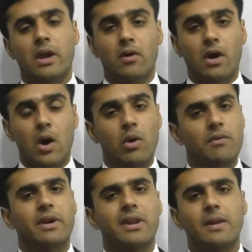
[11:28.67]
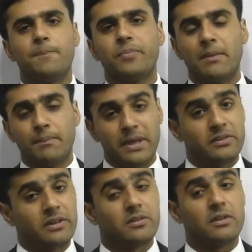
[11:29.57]
However, in
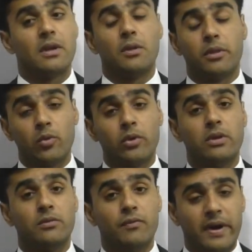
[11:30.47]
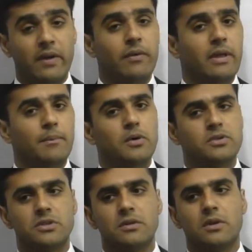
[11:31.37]
P6, theory is very, very
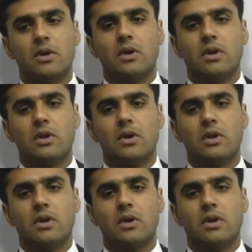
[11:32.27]
important.